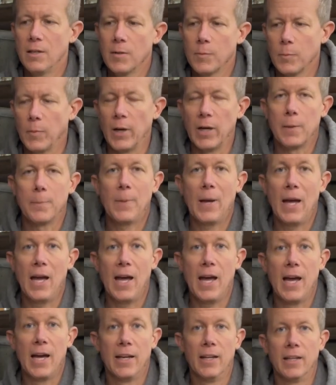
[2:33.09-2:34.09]
brake
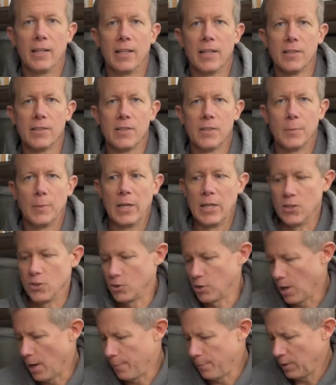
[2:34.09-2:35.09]
pad against the brake
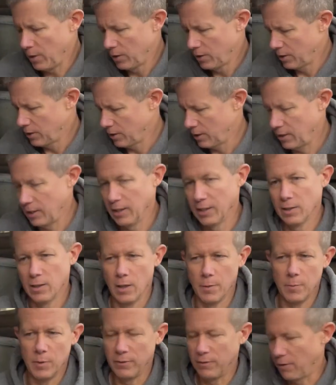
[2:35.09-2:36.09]
drum. And
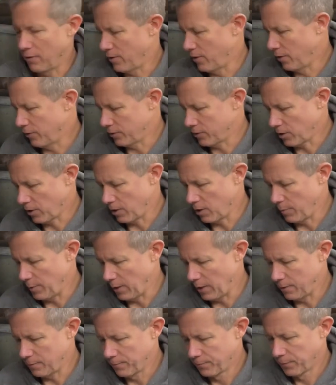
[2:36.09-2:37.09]
I'll move over there and show you in a
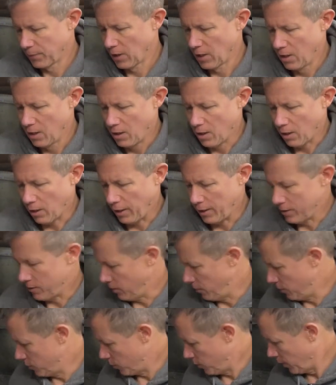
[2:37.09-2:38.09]
minute. All right, so
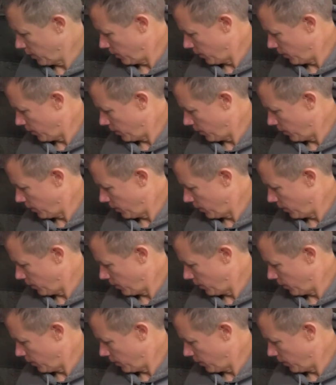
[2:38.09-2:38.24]
there's one of